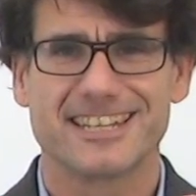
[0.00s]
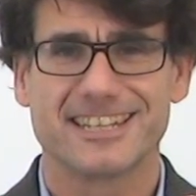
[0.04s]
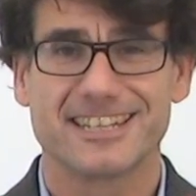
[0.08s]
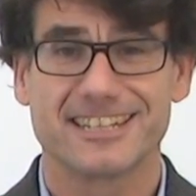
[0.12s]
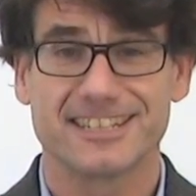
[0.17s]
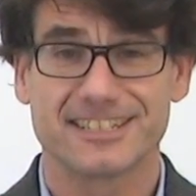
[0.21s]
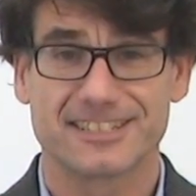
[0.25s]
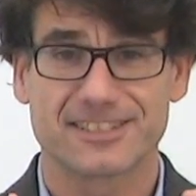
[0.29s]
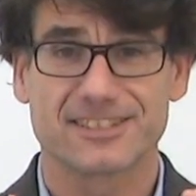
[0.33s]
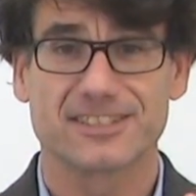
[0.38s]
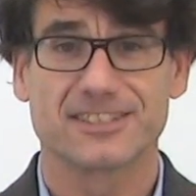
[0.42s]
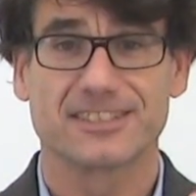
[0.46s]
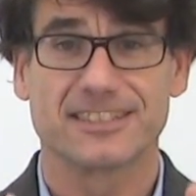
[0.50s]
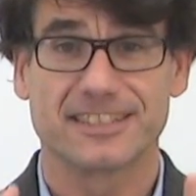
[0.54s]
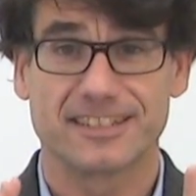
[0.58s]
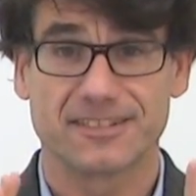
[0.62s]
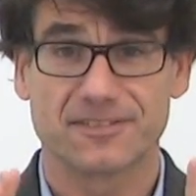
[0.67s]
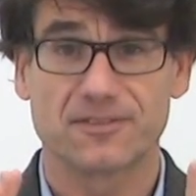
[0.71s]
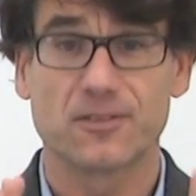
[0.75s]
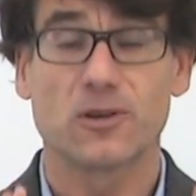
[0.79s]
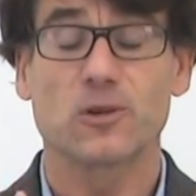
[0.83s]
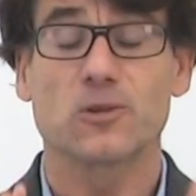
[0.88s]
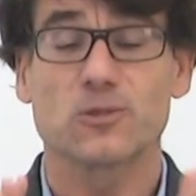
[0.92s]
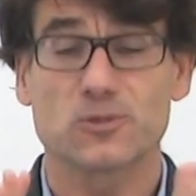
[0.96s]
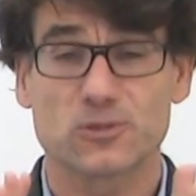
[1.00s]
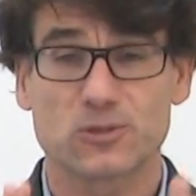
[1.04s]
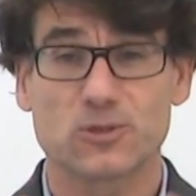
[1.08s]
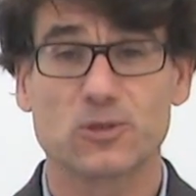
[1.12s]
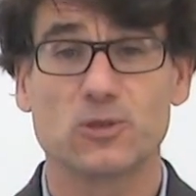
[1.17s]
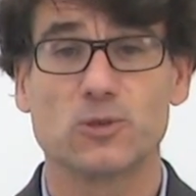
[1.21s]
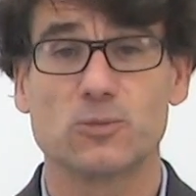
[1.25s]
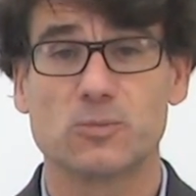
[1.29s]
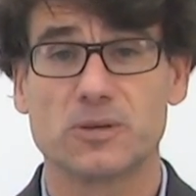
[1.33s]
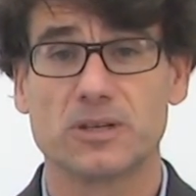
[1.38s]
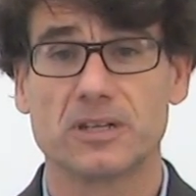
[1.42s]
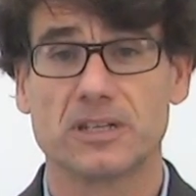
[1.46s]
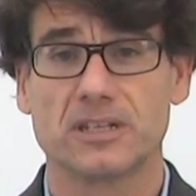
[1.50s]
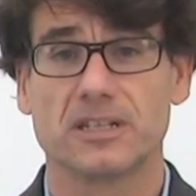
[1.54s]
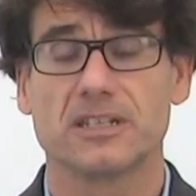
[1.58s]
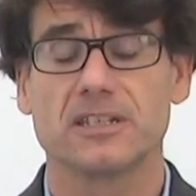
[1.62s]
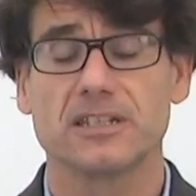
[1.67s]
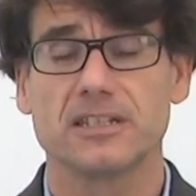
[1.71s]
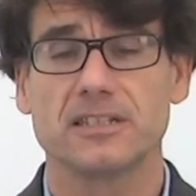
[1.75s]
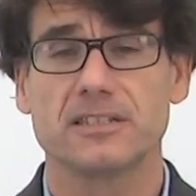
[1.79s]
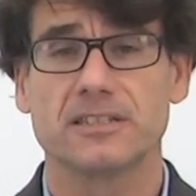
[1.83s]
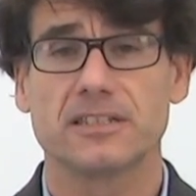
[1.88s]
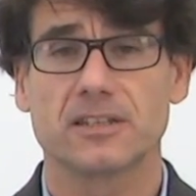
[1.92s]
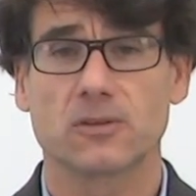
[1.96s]
it's the focus group
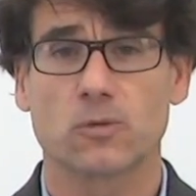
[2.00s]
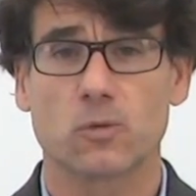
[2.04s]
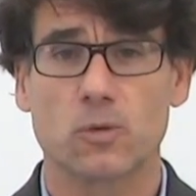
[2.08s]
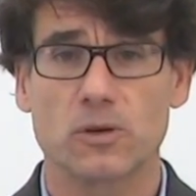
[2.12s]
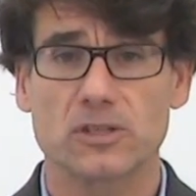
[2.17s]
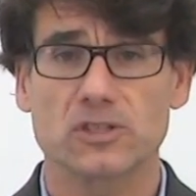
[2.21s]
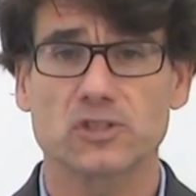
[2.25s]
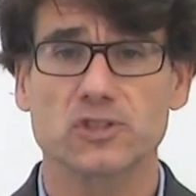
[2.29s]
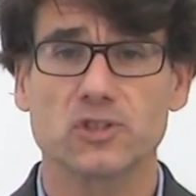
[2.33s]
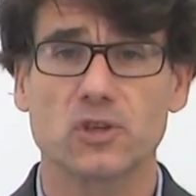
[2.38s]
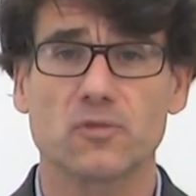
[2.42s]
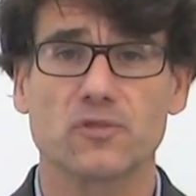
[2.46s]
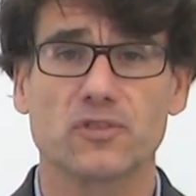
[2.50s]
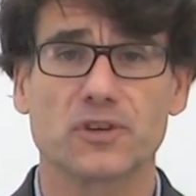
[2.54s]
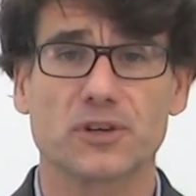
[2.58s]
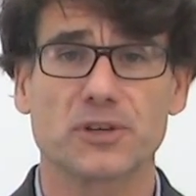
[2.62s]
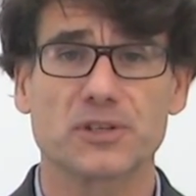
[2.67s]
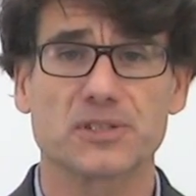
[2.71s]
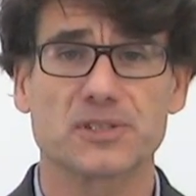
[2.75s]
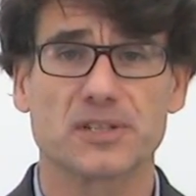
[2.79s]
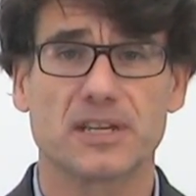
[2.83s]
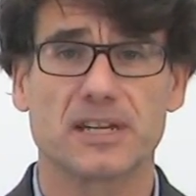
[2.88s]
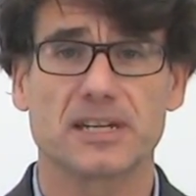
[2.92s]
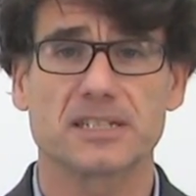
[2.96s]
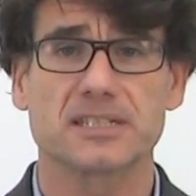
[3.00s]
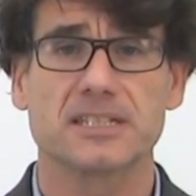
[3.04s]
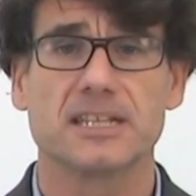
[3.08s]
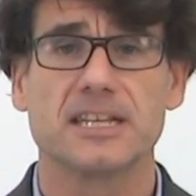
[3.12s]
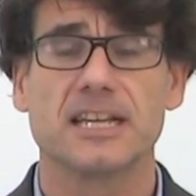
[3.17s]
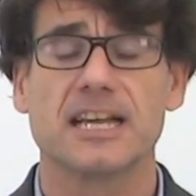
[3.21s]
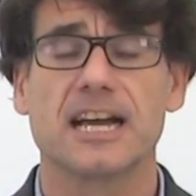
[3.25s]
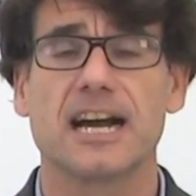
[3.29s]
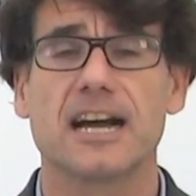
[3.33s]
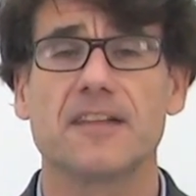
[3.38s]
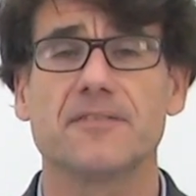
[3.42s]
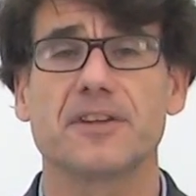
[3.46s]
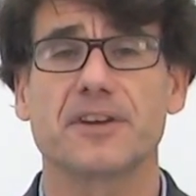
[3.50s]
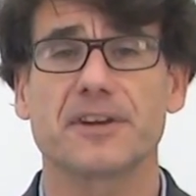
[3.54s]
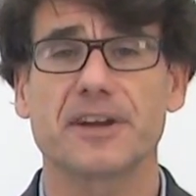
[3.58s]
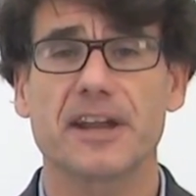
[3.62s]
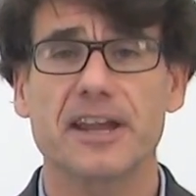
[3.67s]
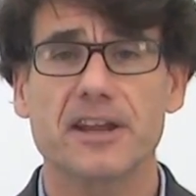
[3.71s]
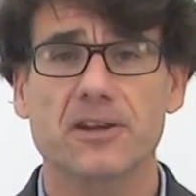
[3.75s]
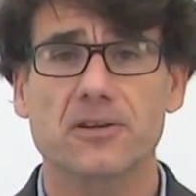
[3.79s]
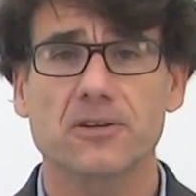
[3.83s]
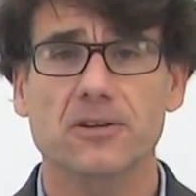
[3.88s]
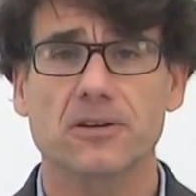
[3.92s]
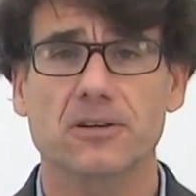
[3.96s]
in the question of the research and the
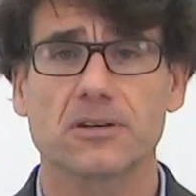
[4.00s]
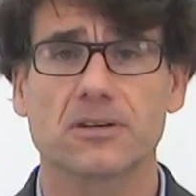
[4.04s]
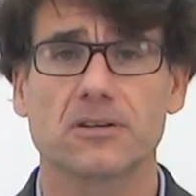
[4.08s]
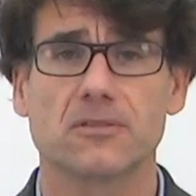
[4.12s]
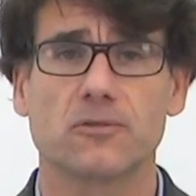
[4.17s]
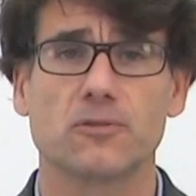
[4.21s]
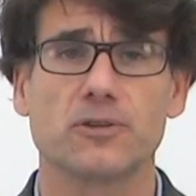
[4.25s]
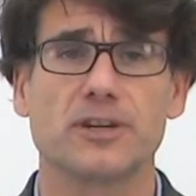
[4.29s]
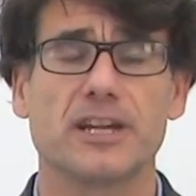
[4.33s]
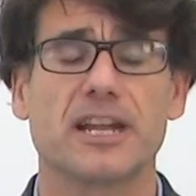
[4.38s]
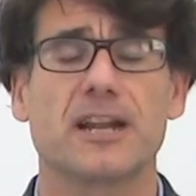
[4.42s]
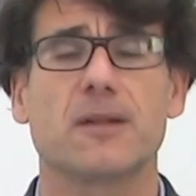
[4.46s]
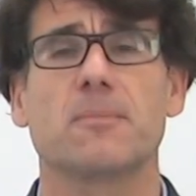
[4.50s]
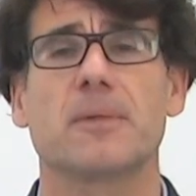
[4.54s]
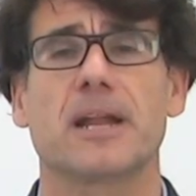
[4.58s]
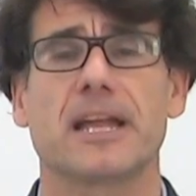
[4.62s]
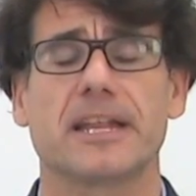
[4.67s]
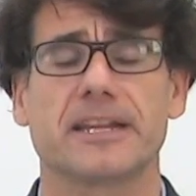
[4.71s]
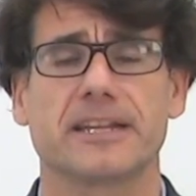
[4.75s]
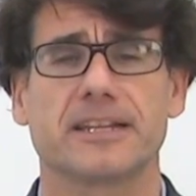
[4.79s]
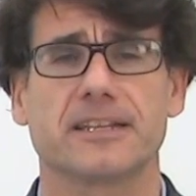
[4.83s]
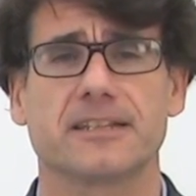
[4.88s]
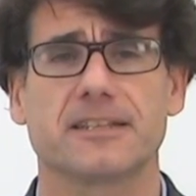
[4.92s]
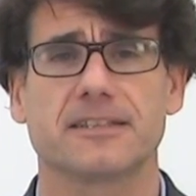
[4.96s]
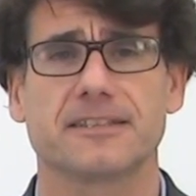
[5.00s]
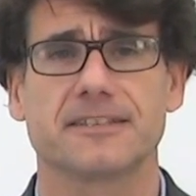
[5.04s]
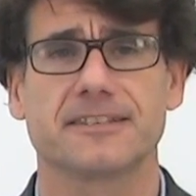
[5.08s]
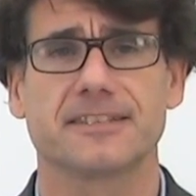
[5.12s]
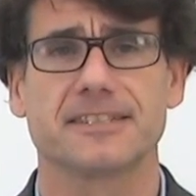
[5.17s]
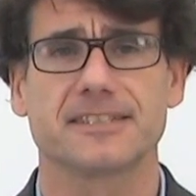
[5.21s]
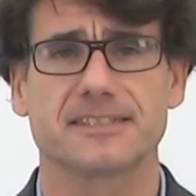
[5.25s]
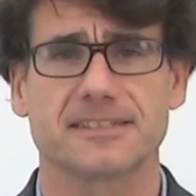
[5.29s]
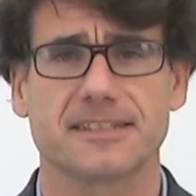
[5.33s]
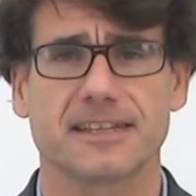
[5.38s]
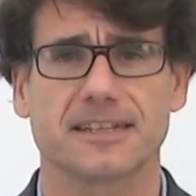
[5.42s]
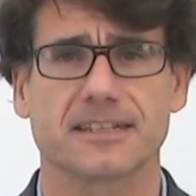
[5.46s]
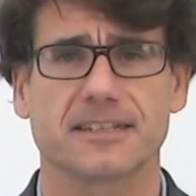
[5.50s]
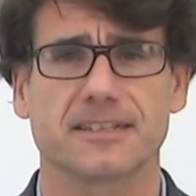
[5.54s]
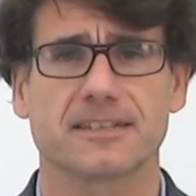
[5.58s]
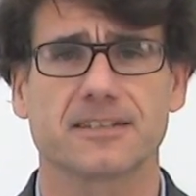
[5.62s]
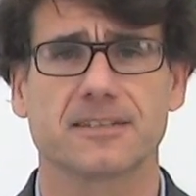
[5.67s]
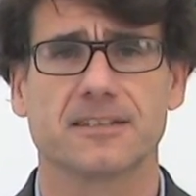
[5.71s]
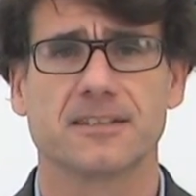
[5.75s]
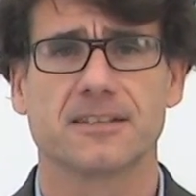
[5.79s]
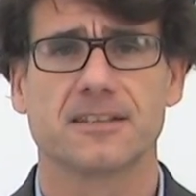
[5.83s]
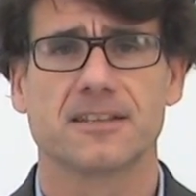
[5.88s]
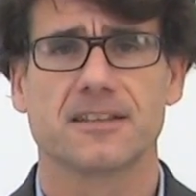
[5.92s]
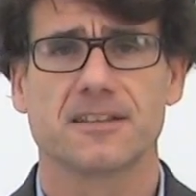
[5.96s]
rigor we are applying this technique.
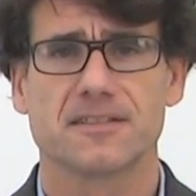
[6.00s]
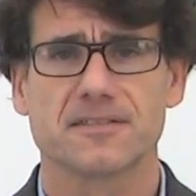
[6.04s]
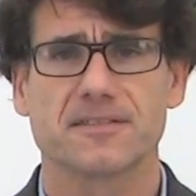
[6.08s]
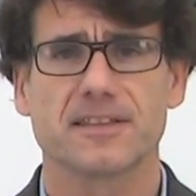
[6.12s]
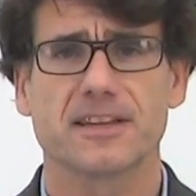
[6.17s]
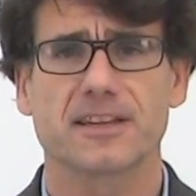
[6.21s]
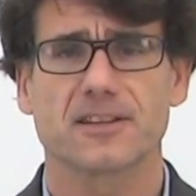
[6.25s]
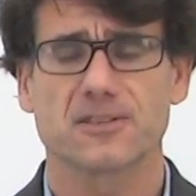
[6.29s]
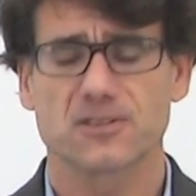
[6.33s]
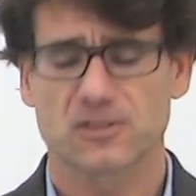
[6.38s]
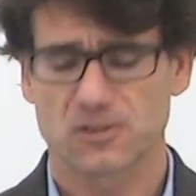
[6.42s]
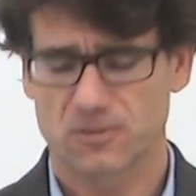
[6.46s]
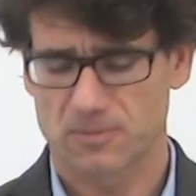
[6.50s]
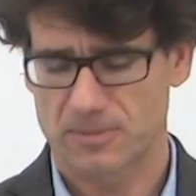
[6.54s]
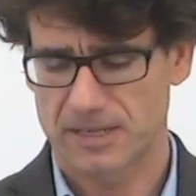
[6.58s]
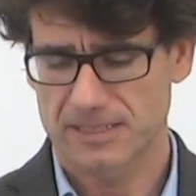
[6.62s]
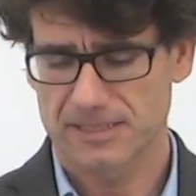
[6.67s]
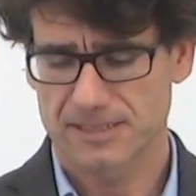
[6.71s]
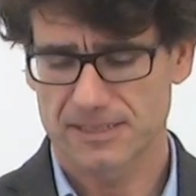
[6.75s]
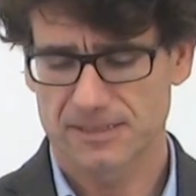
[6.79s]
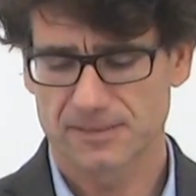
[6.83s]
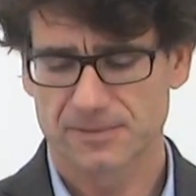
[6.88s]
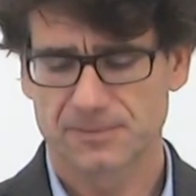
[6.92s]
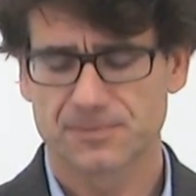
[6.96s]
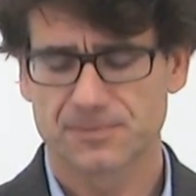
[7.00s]
Thank you so much.